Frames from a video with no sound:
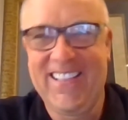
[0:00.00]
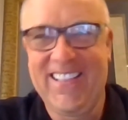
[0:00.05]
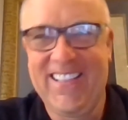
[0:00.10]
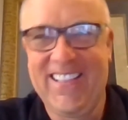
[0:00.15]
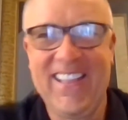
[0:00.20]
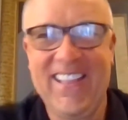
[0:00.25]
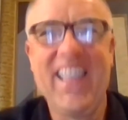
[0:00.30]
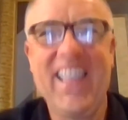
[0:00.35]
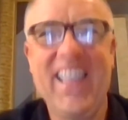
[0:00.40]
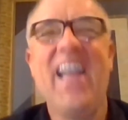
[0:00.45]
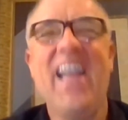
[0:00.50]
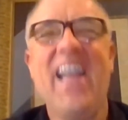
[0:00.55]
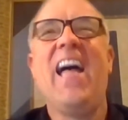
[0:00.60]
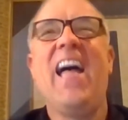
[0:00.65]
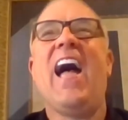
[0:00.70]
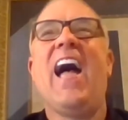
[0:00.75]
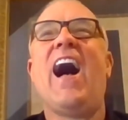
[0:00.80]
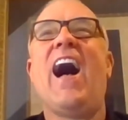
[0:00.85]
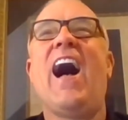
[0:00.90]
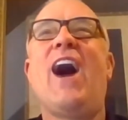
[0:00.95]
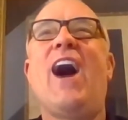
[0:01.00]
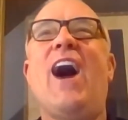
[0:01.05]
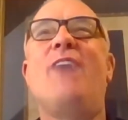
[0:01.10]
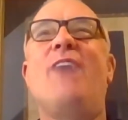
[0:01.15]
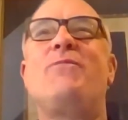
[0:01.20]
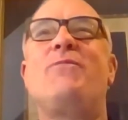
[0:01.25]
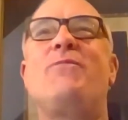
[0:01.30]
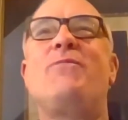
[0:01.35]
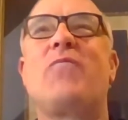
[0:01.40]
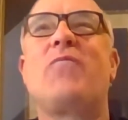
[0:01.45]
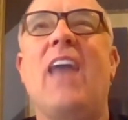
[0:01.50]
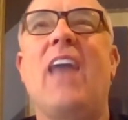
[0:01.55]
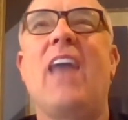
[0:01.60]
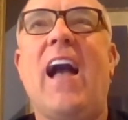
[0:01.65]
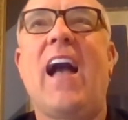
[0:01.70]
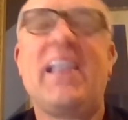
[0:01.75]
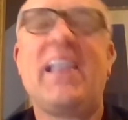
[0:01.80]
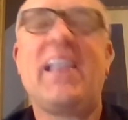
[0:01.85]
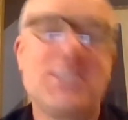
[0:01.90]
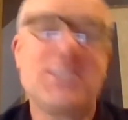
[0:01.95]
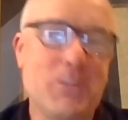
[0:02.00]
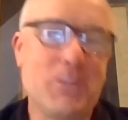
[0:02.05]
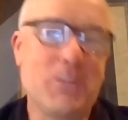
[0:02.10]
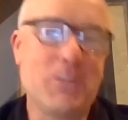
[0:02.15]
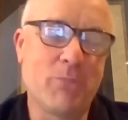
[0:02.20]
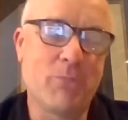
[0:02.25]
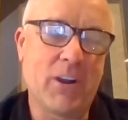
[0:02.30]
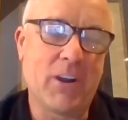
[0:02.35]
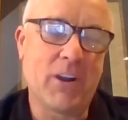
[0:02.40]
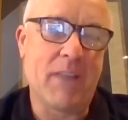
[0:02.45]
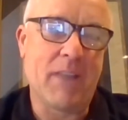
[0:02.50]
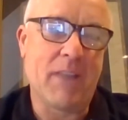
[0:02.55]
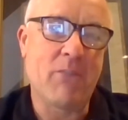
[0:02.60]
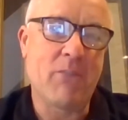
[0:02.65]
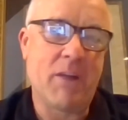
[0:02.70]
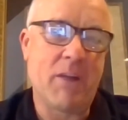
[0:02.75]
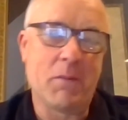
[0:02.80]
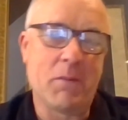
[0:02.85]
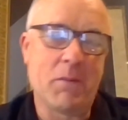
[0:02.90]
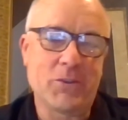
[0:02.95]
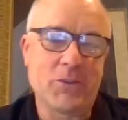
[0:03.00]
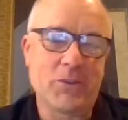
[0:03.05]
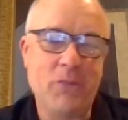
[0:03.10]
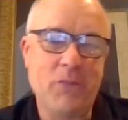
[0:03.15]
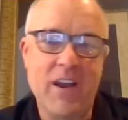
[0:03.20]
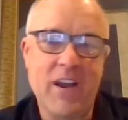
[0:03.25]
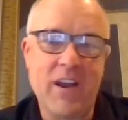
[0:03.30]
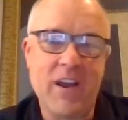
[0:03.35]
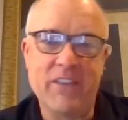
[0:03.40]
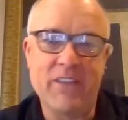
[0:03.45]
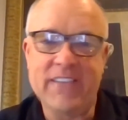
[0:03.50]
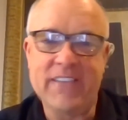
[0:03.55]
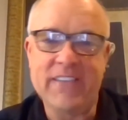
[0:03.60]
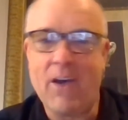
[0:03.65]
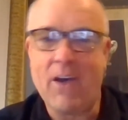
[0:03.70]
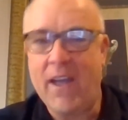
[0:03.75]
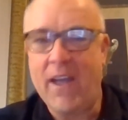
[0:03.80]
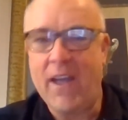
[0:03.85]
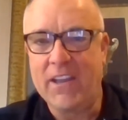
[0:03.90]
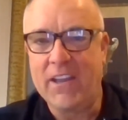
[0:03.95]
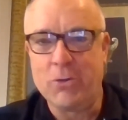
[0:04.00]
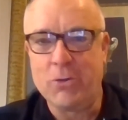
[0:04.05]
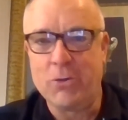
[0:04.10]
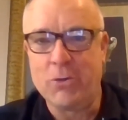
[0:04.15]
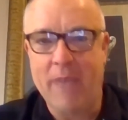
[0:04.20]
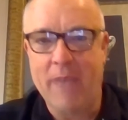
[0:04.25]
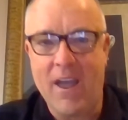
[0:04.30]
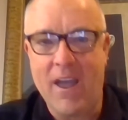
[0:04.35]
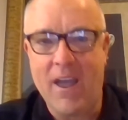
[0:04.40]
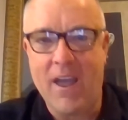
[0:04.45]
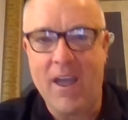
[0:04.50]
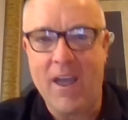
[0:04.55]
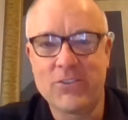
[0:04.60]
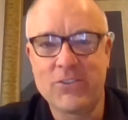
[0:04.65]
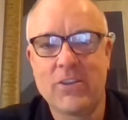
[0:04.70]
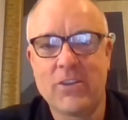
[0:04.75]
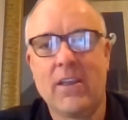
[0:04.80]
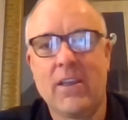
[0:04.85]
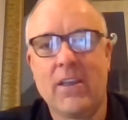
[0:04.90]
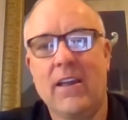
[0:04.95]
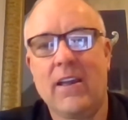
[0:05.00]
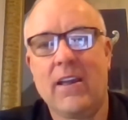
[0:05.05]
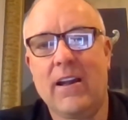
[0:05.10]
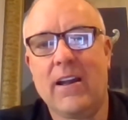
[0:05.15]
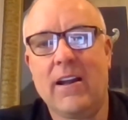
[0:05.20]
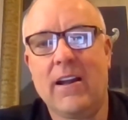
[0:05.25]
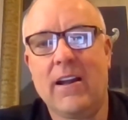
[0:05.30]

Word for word: I mean? I guess the book I'm probably most proud of is How High Can You Bounce? Okay.